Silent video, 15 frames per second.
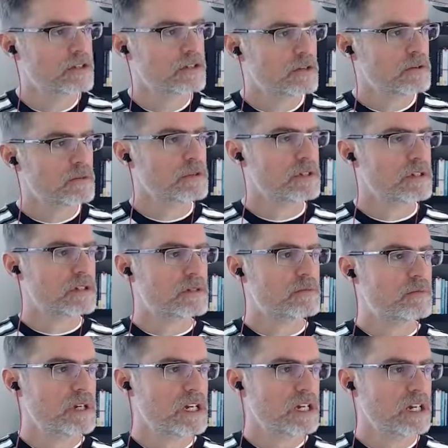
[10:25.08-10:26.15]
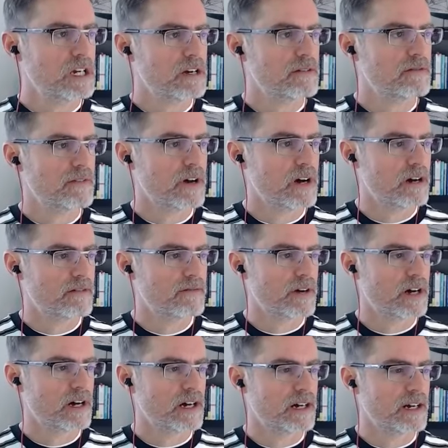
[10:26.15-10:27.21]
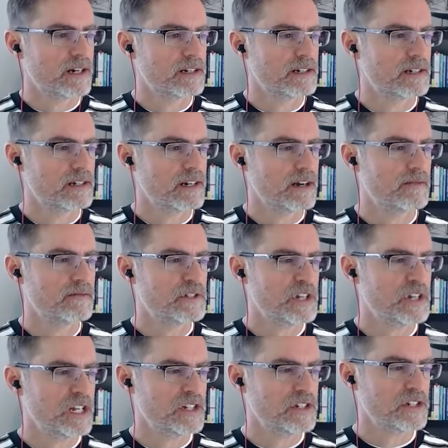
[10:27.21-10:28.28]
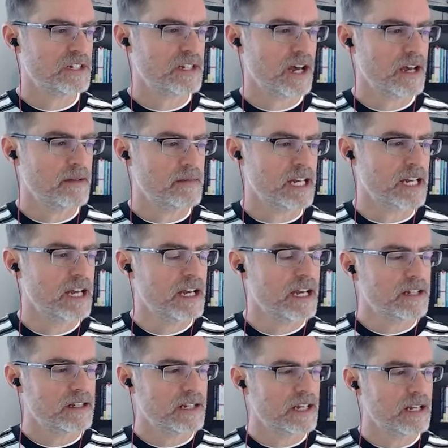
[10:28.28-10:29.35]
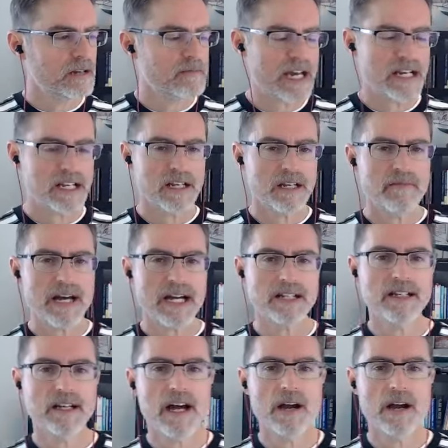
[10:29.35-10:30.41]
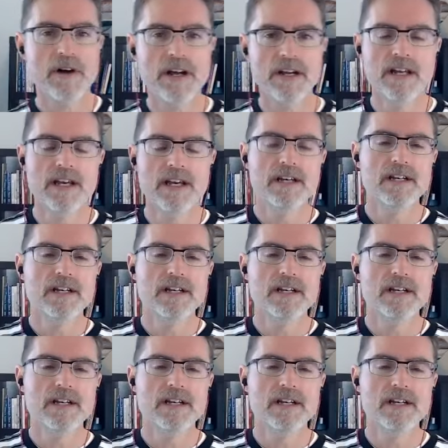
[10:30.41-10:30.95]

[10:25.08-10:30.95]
So speaking of change and timing, getting back to Chiron,